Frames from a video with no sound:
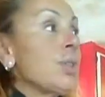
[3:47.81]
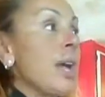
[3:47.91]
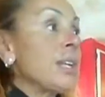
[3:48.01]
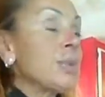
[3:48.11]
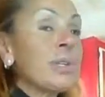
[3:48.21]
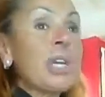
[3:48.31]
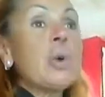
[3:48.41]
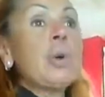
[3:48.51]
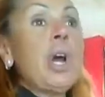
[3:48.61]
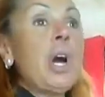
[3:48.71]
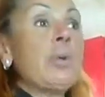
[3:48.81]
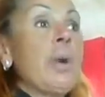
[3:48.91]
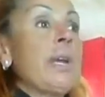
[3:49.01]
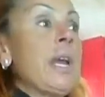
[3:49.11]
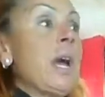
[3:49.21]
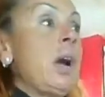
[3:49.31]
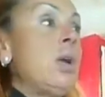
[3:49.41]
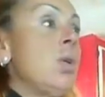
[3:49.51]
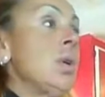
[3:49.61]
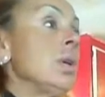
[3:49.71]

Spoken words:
that's what's going on right now.